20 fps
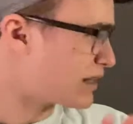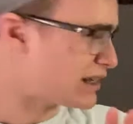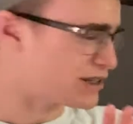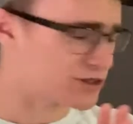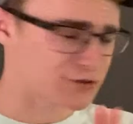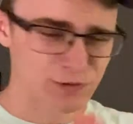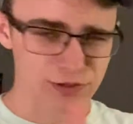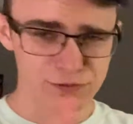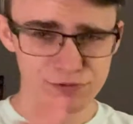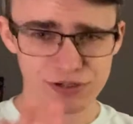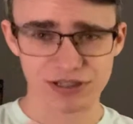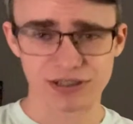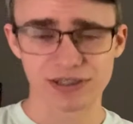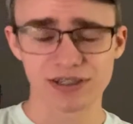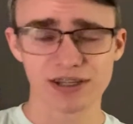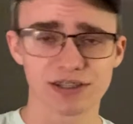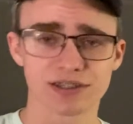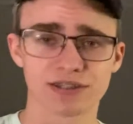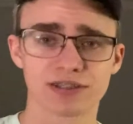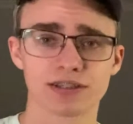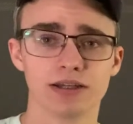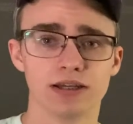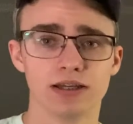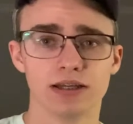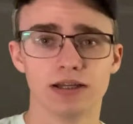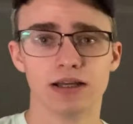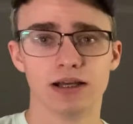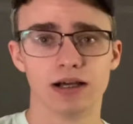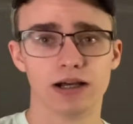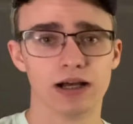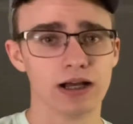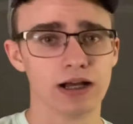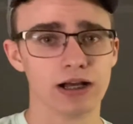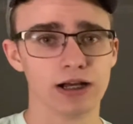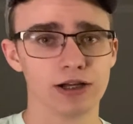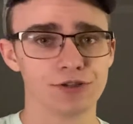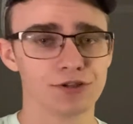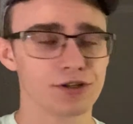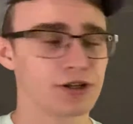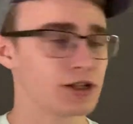So, anyways, yes,
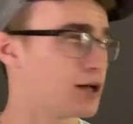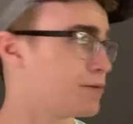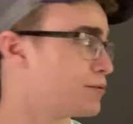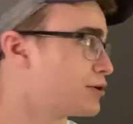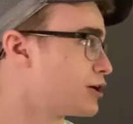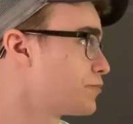climbing